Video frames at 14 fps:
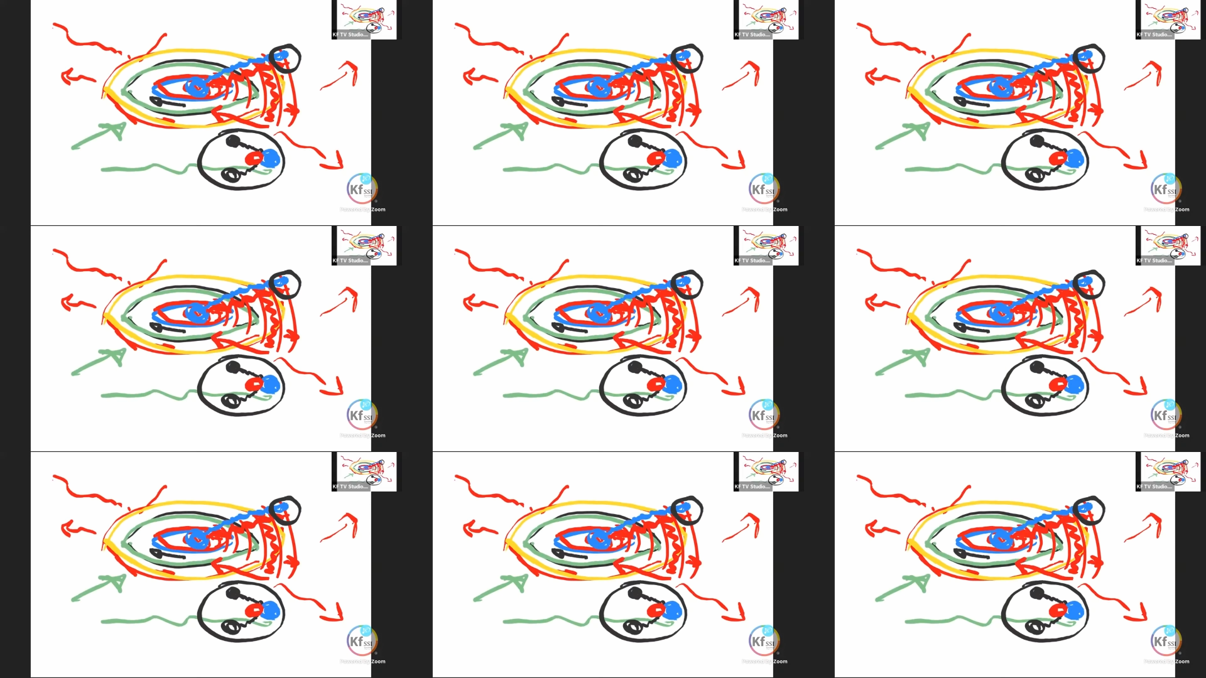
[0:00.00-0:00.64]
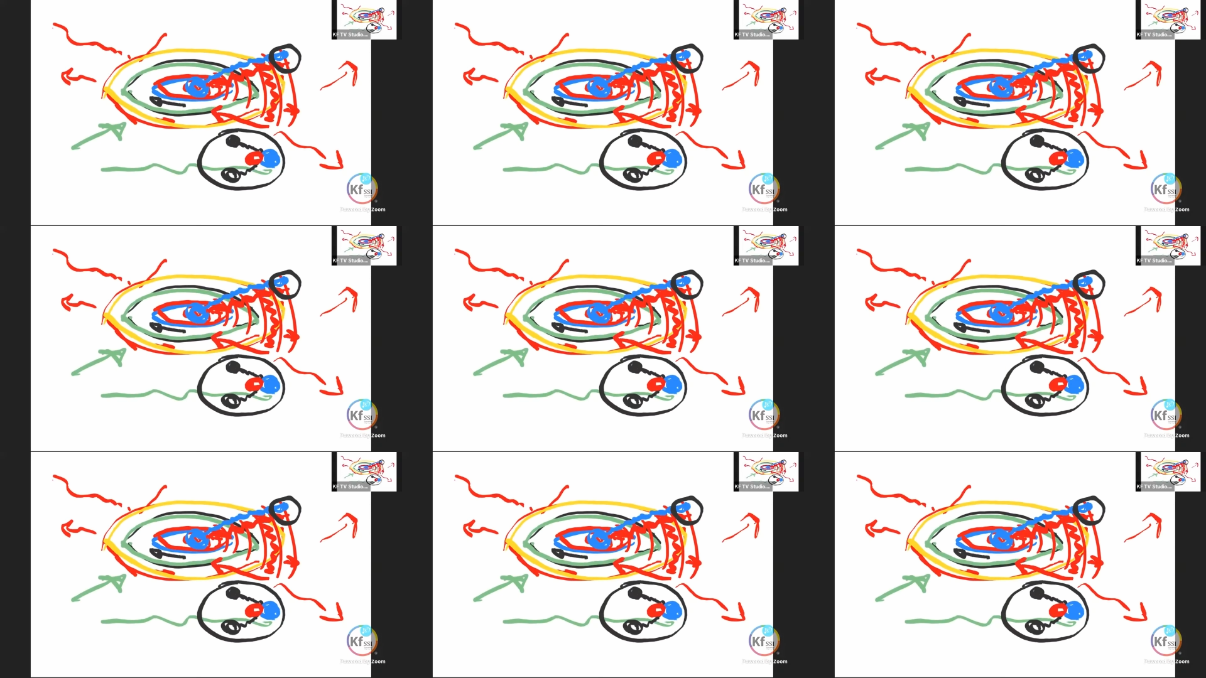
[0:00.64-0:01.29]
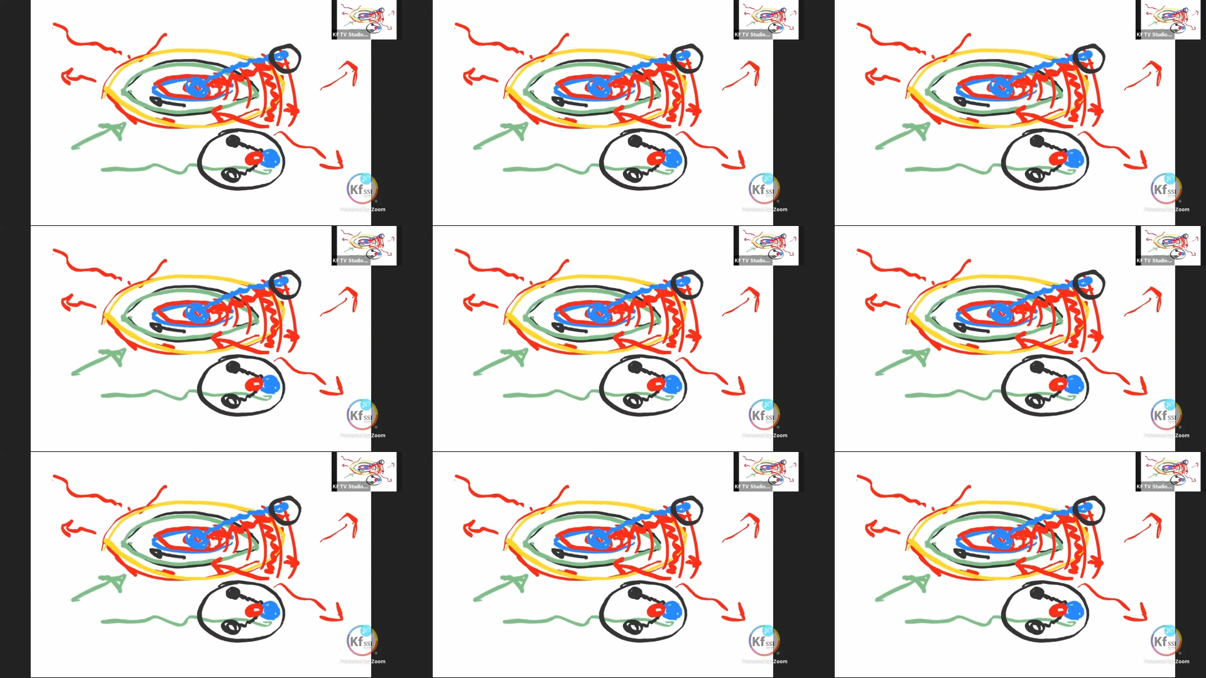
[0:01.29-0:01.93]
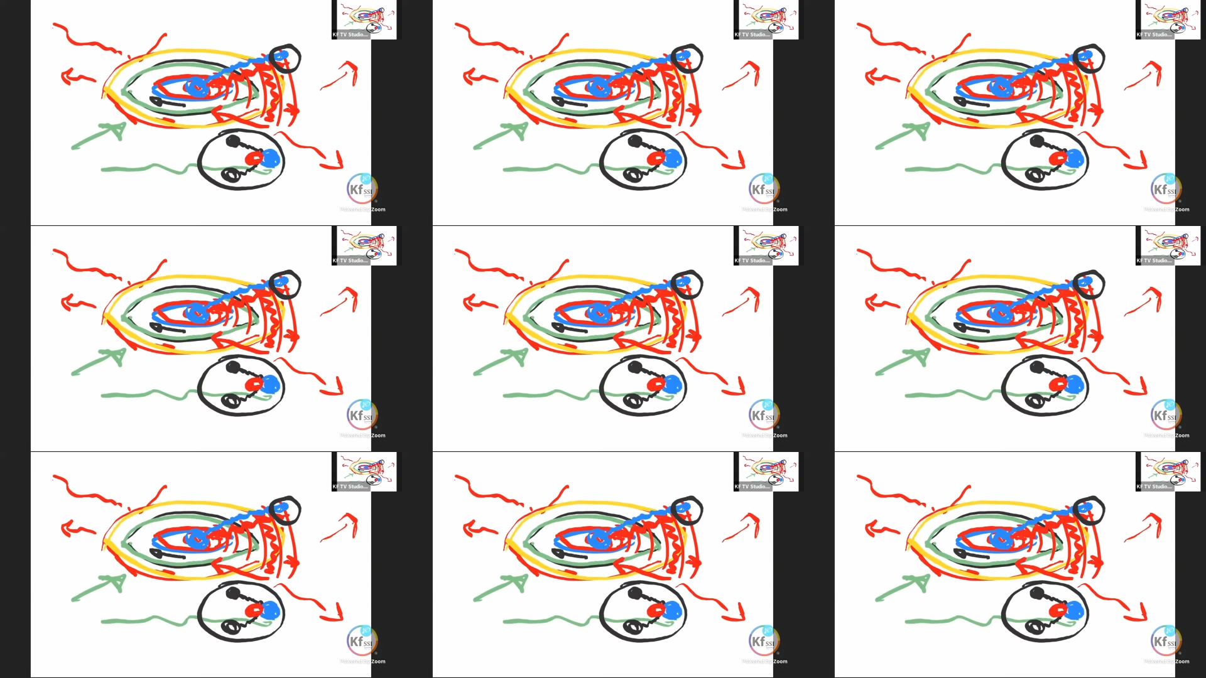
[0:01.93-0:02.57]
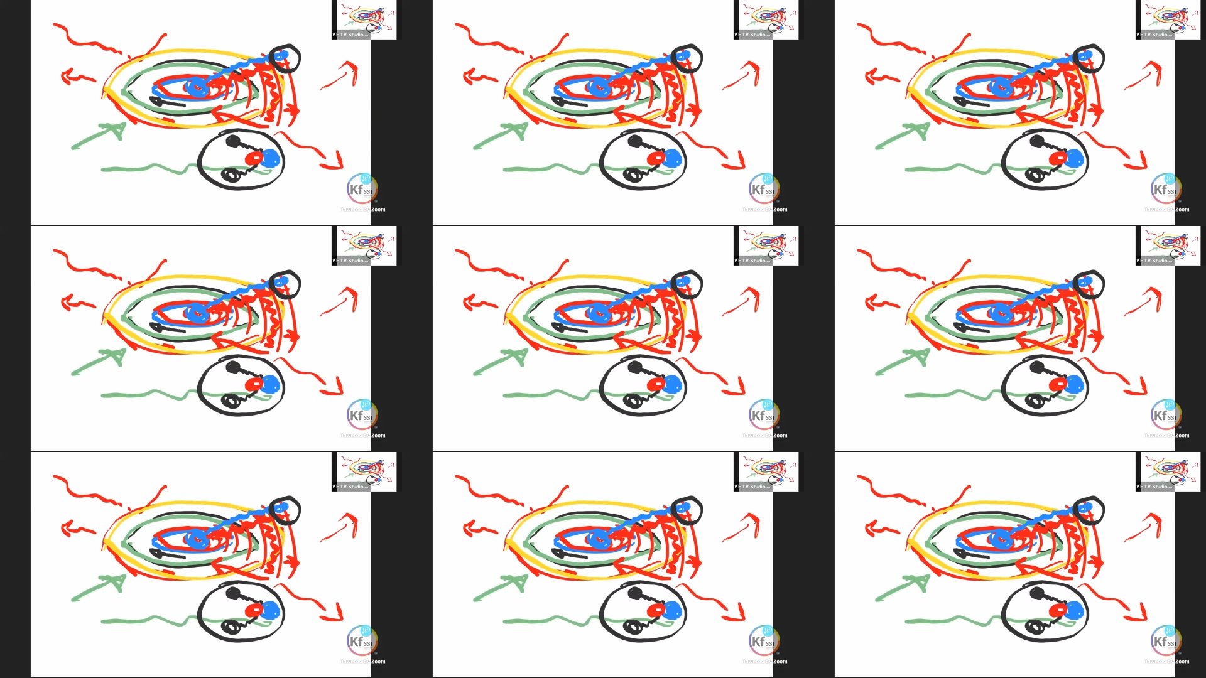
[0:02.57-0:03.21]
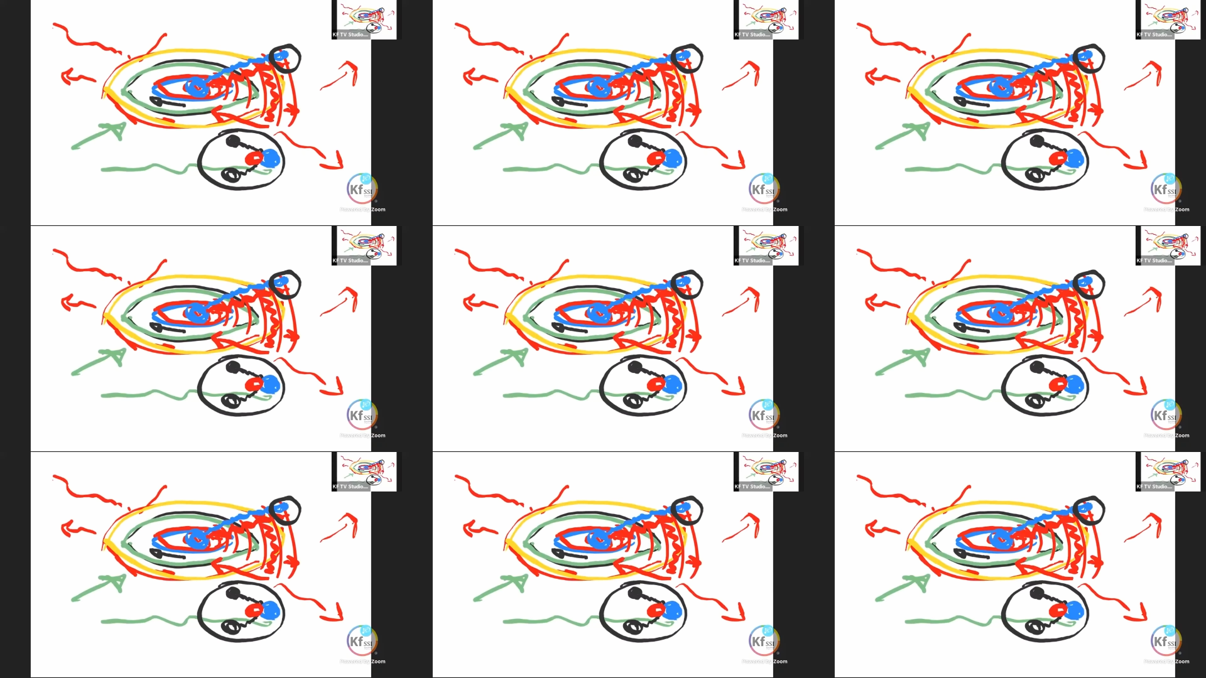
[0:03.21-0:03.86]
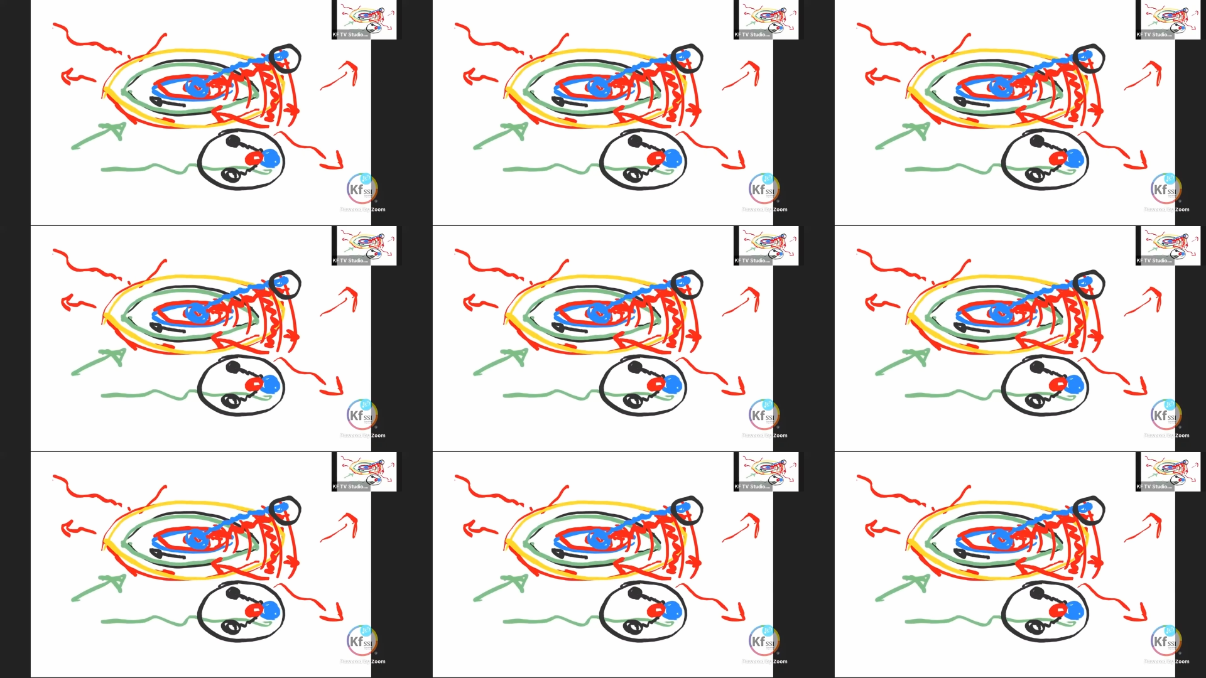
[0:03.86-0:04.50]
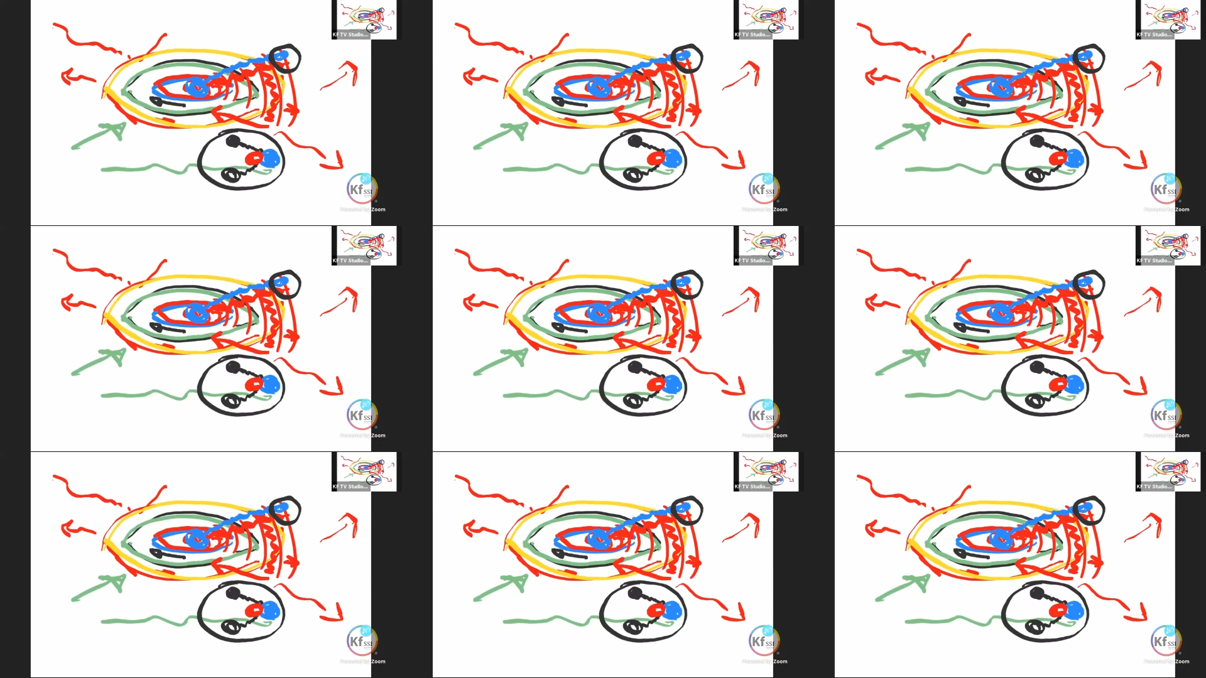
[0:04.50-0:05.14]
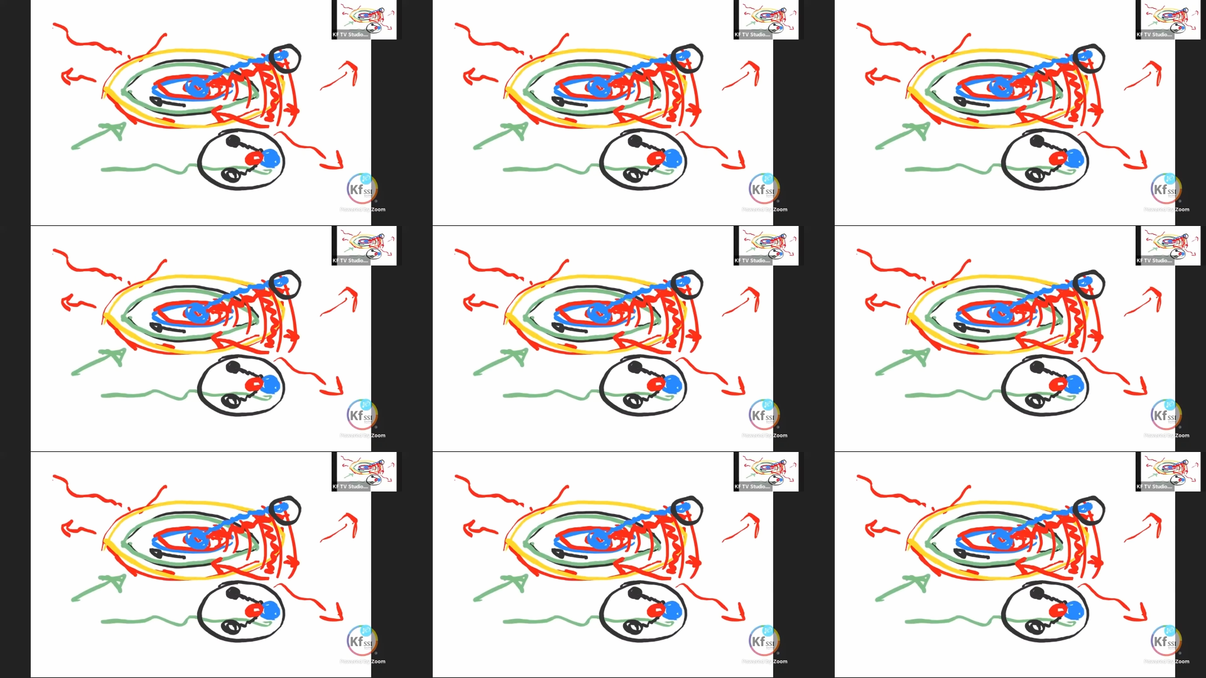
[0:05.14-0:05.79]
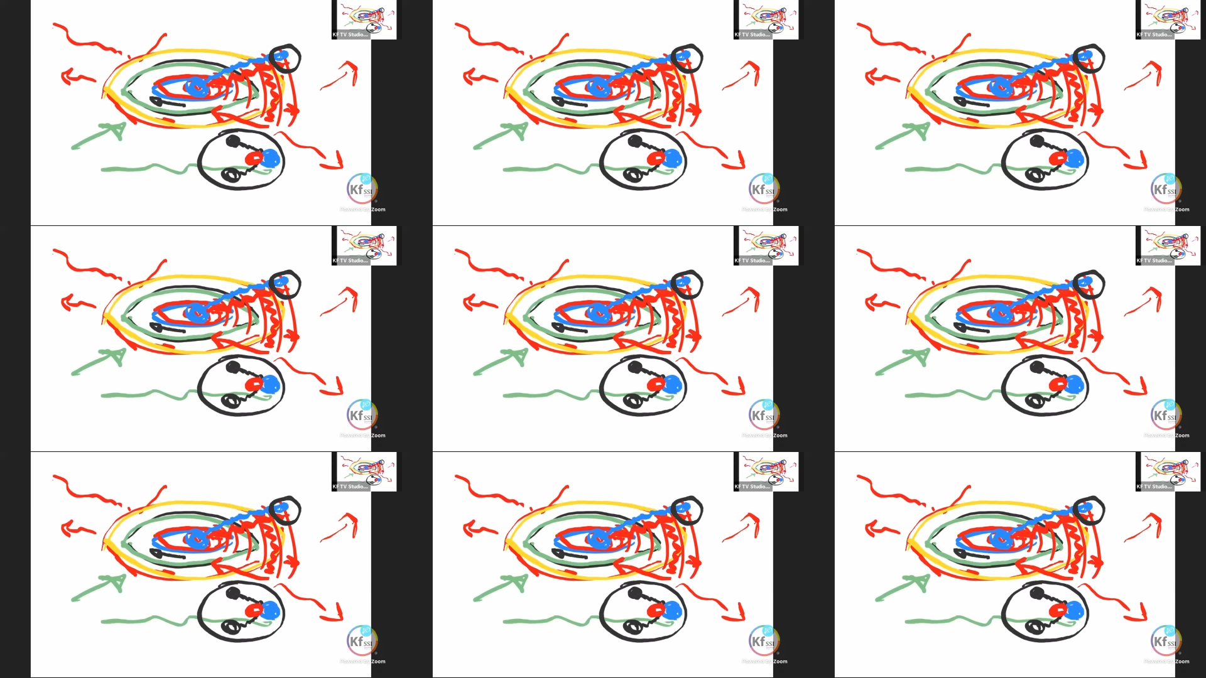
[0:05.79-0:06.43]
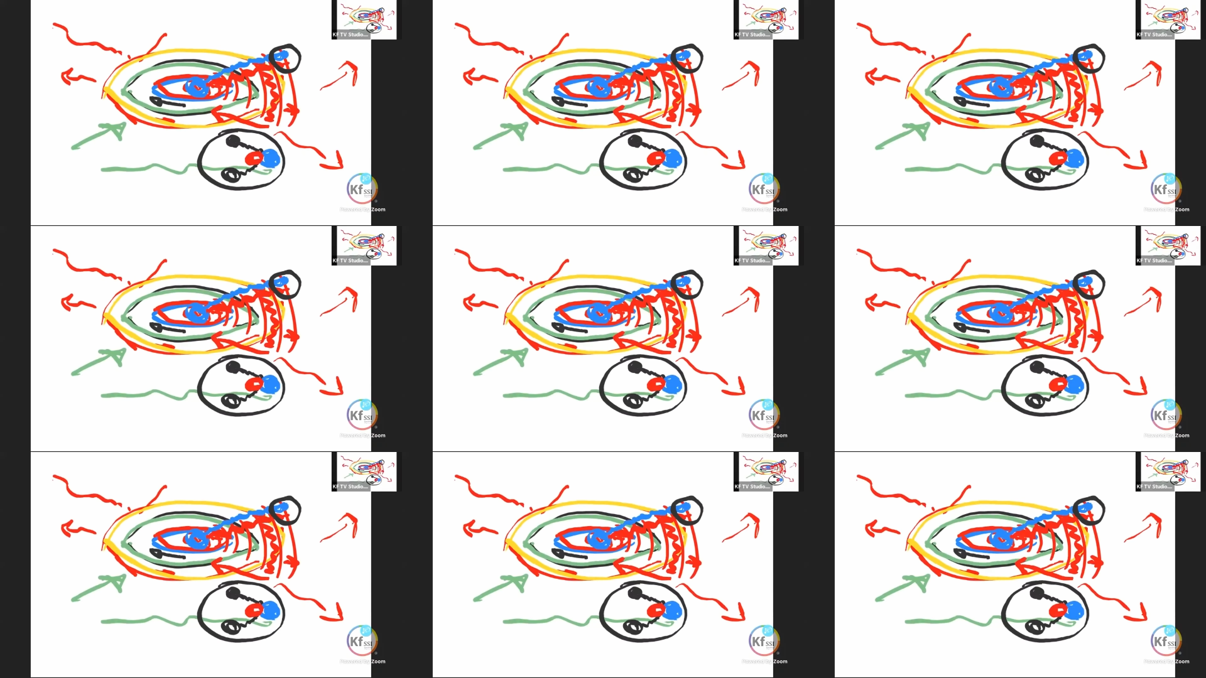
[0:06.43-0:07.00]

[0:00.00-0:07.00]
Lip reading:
(no speaker visible)